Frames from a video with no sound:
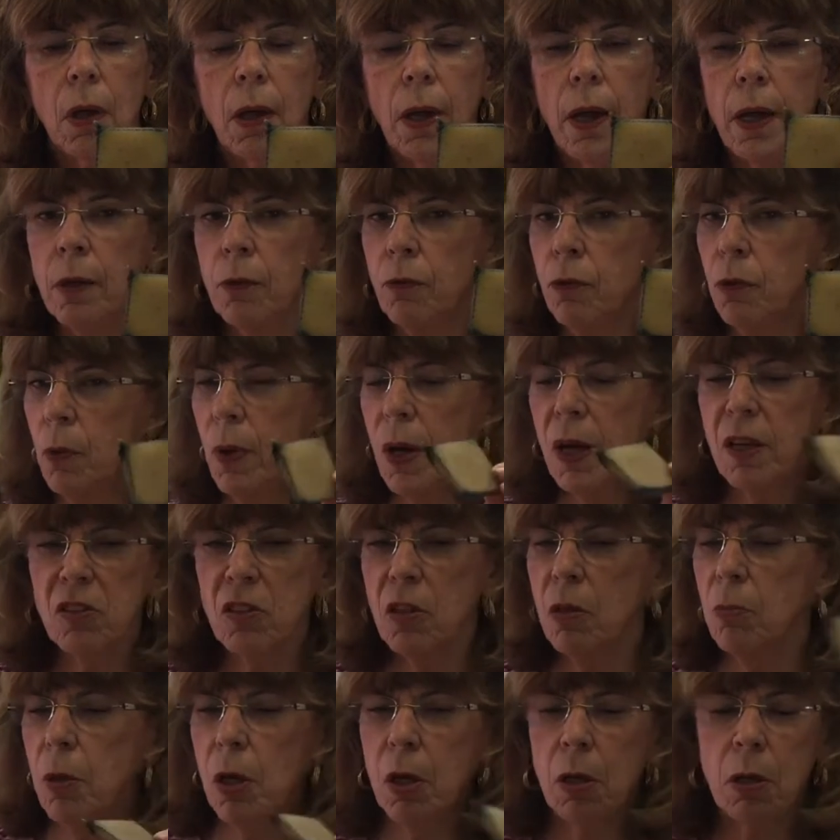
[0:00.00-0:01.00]
And if you ask
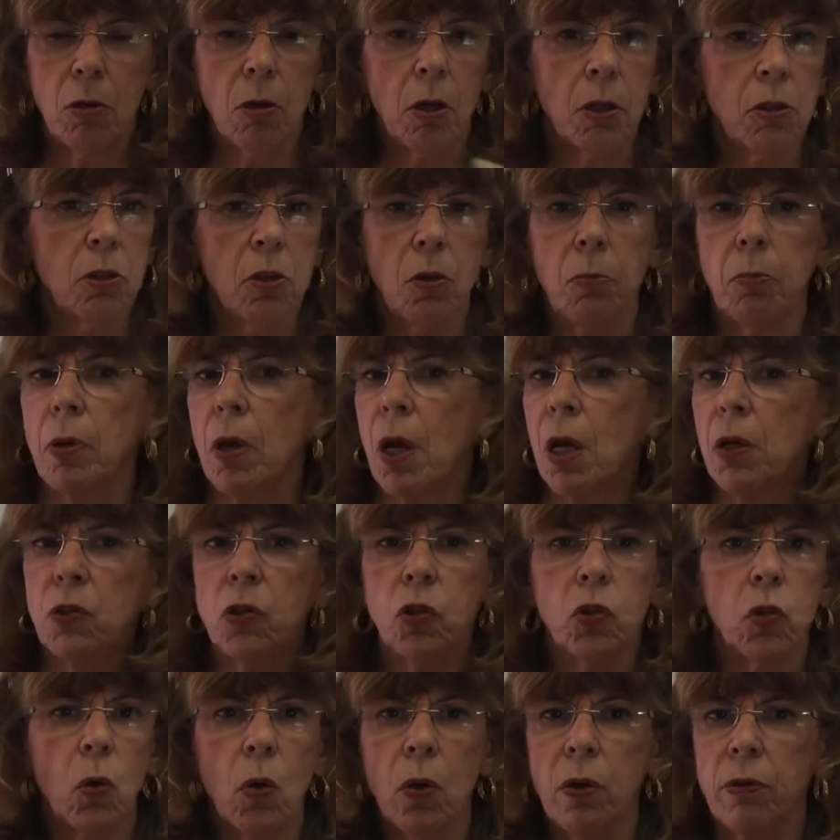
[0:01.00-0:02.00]
them at an art supply
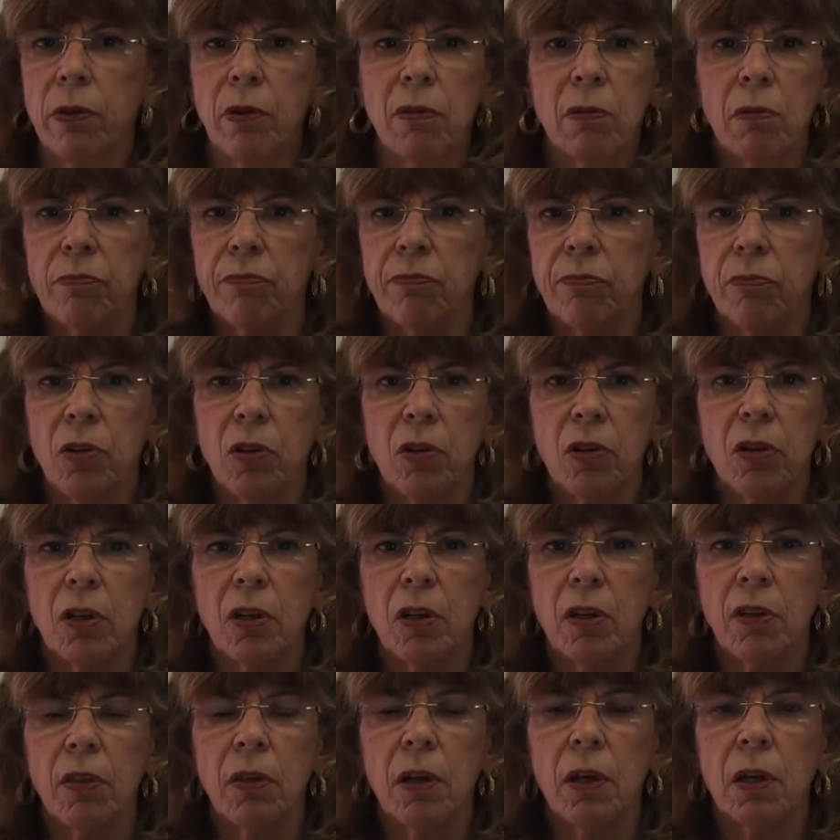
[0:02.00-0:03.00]
store, they're
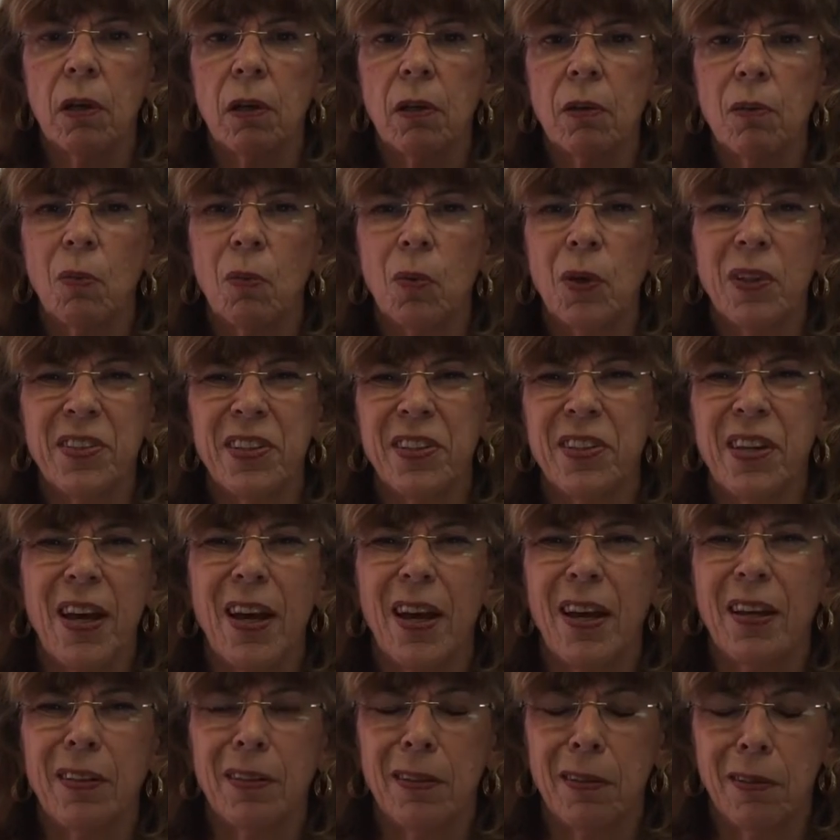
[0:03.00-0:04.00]
going to think, what's
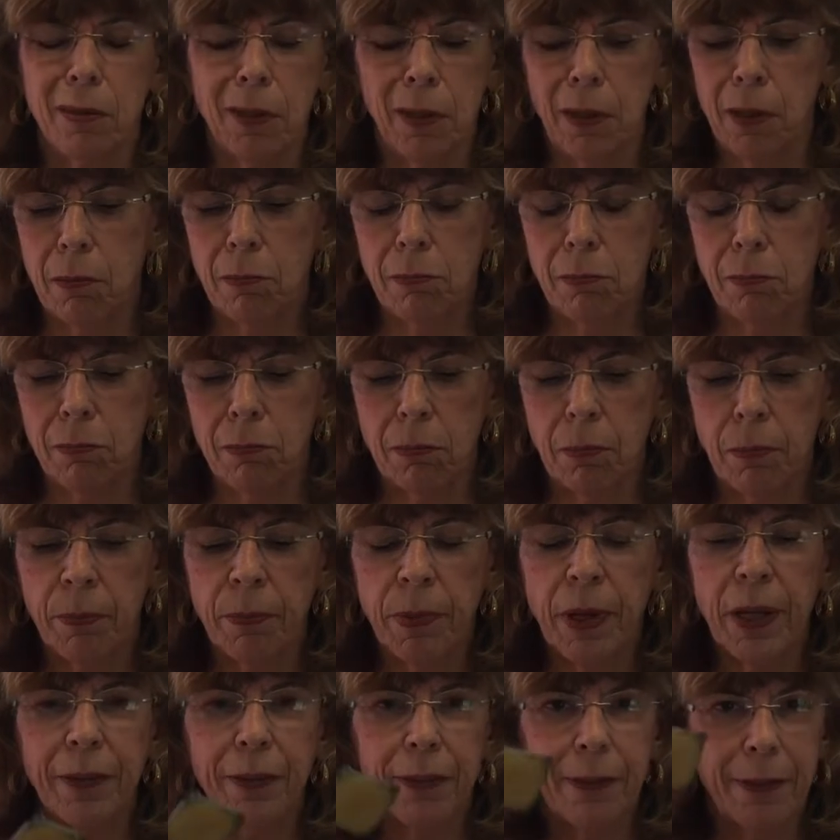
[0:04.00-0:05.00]
that? You know,
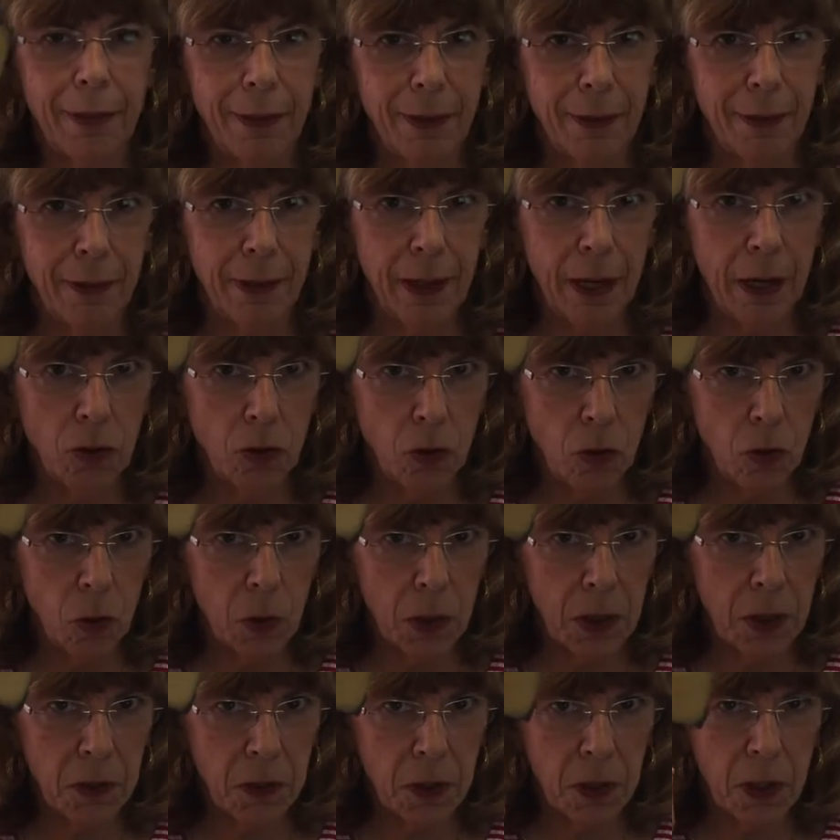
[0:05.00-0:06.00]
but they do
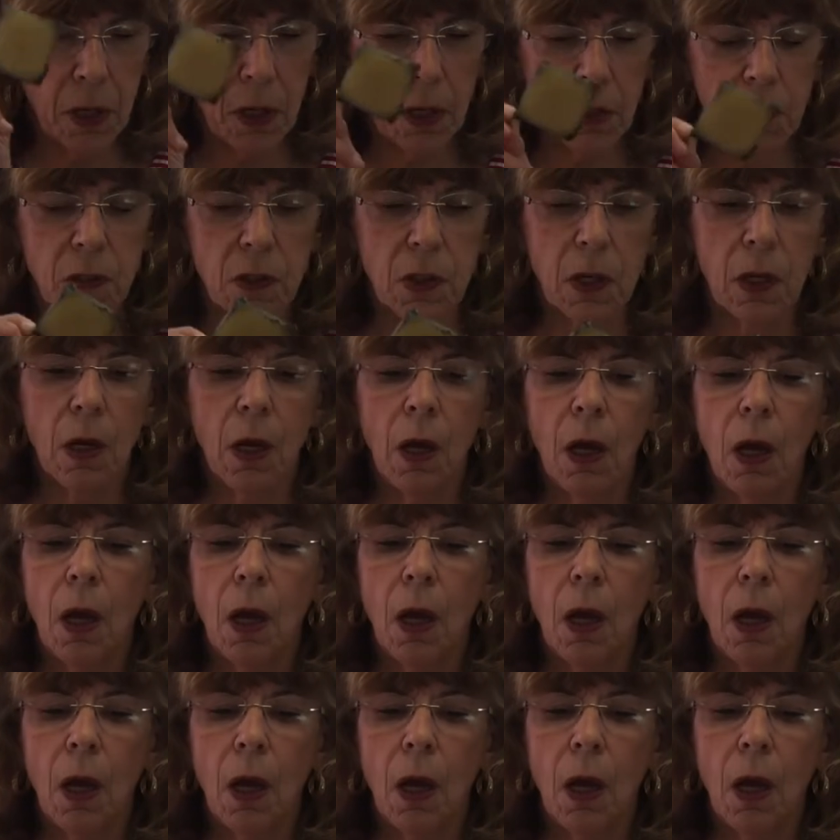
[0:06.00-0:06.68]
exist.